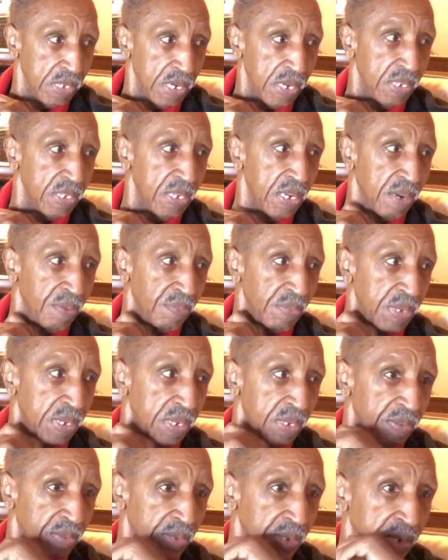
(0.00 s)
Yeah, yeah.
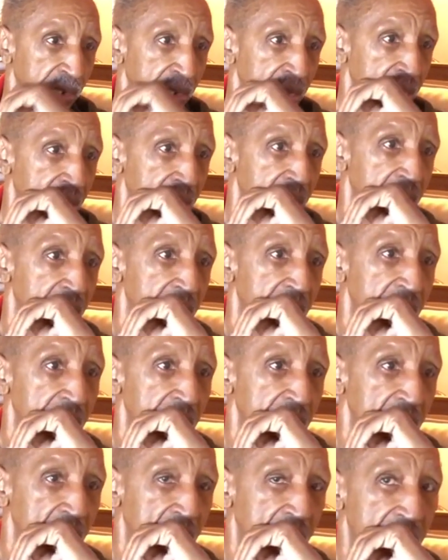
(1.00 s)
And, and
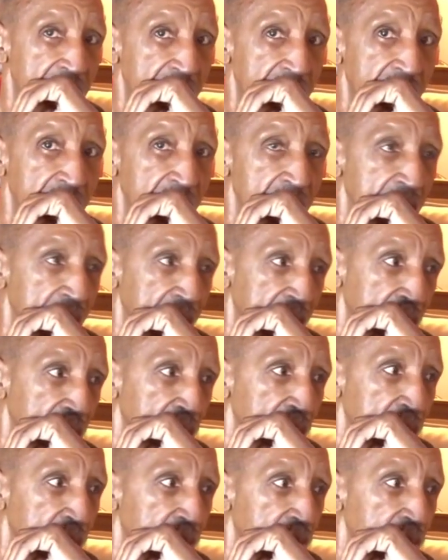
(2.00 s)
he had said the
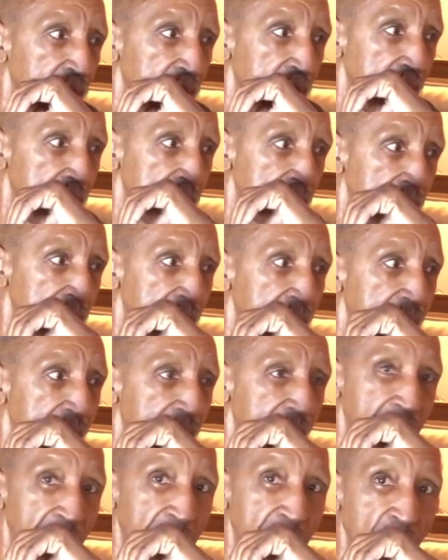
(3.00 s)
Nigerian was bad
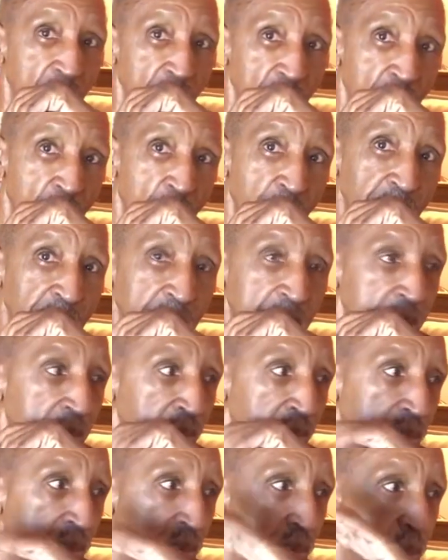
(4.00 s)
and they offered
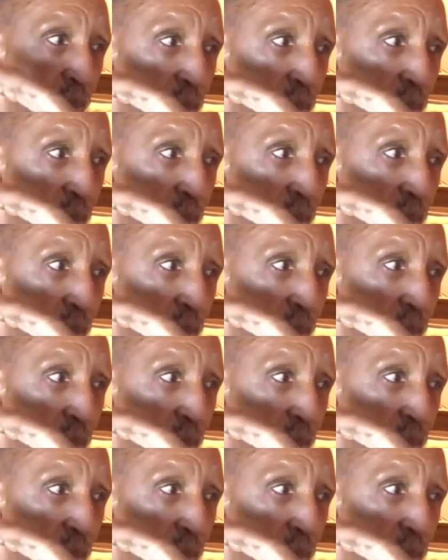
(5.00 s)
him